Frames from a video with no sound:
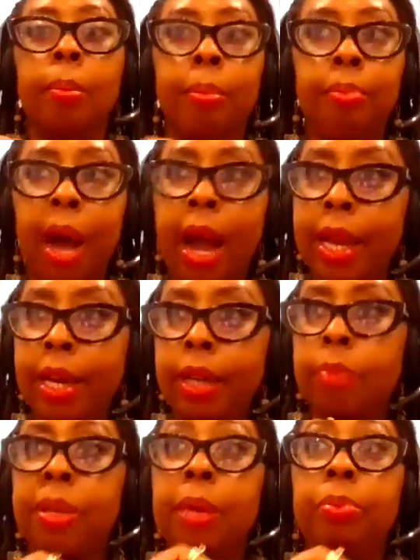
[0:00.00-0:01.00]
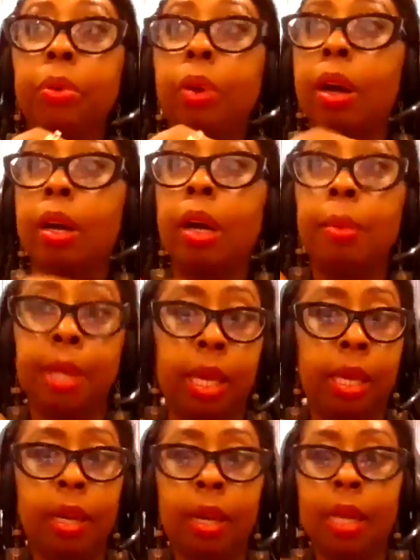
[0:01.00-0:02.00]
buyer people are coming
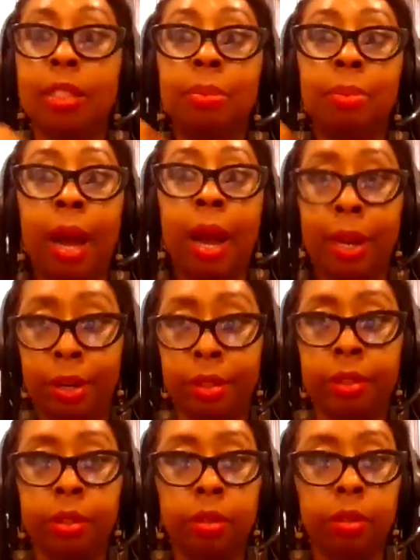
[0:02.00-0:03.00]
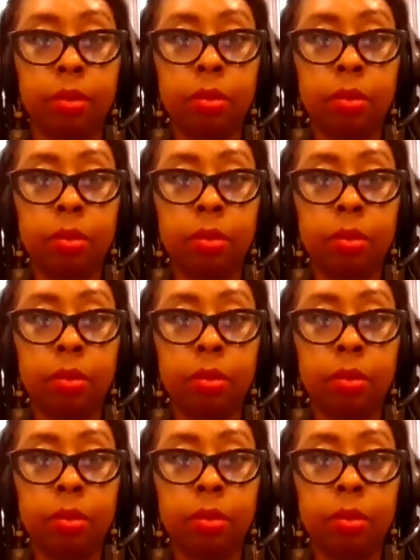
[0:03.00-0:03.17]
in as buyers.